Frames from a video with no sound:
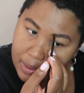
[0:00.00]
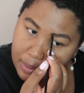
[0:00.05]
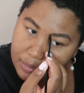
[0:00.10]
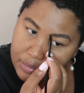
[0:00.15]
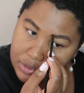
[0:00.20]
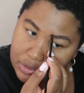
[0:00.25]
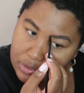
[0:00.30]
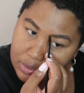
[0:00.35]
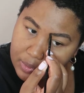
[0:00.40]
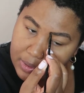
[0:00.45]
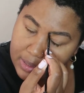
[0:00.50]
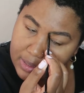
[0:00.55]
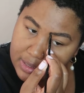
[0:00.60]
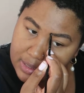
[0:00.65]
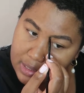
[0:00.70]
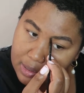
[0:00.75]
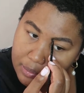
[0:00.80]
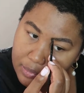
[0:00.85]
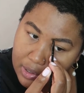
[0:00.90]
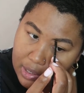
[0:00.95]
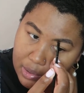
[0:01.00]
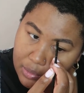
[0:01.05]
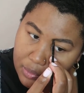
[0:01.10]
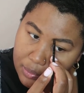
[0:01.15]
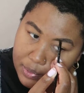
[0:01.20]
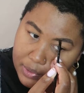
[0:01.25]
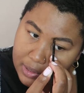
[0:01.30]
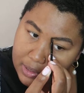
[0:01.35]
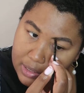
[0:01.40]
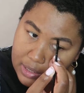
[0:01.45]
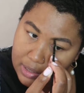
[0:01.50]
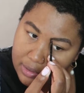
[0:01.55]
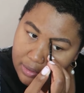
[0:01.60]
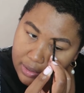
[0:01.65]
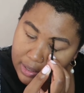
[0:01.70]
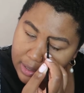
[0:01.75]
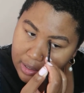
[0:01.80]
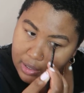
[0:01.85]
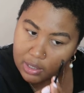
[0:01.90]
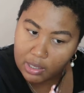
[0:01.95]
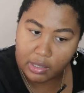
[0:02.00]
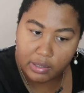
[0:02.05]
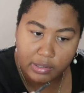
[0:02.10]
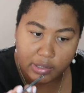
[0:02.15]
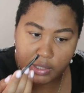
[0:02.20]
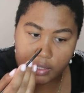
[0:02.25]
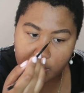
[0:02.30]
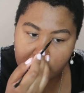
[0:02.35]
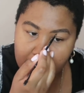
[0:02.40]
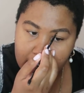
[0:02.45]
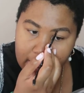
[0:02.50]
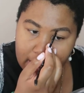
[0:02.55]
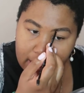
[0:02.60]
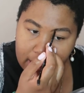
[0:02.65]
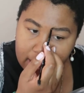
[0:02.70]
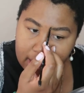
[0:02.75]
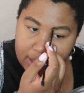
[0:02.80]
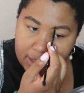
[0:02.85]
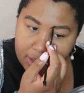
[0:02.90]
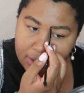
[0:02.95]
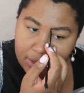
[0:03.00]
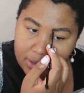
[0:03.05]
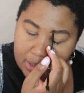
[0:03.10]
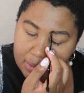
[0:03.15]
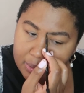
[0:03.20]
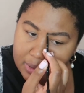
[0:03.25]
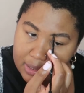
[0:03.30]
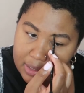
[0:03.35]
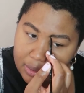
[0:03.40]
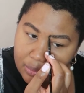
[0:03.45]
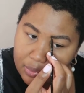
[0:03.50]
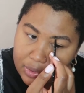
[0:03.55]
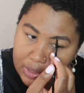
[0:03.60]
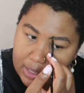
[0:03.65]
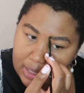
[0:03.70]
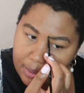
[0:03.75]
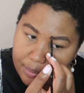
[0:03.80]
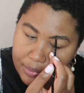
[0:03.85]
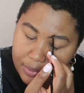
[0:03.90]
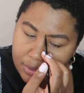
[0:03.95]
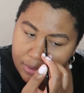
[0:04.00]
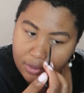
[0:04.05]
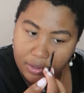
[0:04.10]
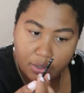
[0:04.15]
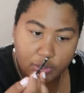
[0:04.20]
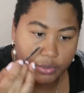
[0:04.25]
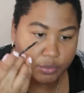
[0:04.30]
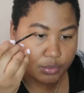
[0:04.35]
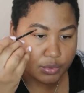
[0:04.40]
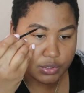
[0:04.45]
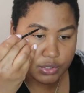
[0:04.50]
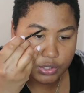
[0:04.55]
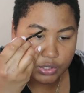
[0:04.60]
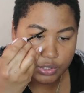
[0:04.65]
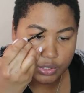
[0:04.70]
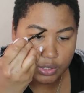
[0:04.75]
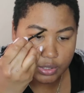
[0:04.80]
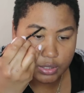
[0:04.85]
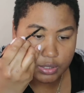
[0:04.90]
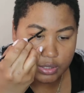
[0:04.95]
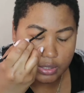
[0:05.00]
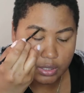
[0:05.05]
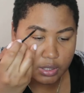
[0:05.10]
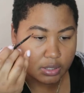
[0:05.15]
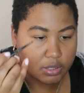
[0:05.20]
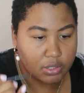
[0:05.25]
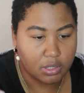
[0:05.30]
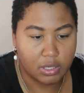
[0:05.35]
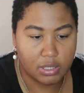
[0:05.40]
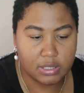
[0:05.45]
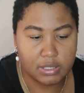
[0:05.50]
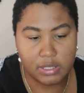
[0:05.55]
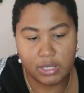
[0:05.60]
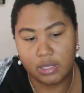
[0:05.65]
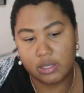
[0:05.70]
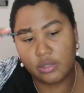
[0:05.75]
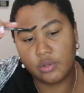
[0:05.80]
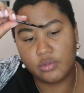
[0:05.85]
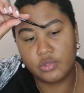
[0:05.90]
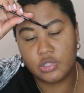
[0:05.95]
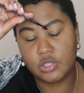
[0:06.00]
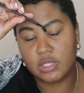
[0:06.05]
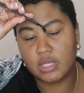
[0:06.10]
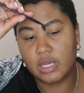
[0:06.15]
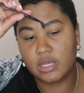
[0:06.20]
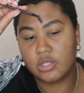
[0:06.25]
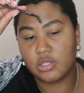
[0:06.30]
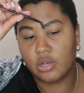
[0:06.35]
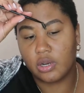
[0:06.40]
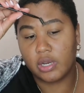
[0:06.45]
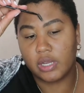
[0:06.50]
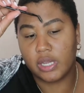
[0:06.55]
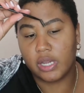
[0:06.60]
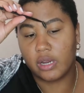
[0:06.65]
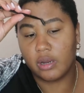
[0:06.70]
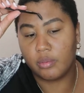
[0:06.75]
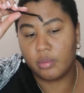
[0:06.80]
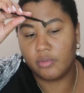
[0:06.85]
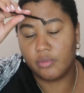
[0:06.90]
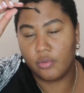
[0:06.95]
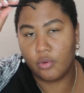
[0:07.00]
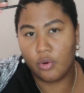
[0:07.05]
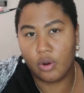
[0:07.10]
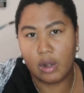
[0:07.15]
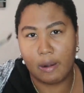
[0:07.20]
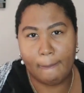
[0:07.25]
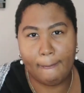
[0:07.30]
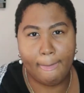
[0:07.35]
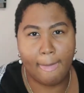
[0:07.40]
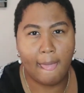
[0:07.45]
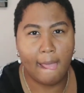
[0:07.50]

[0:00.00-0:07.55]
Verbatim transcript: I'm sure by the summer I will be another hair color. And then you're going to be like, what happened, girl? You was just dark skin. You just had dark hair before.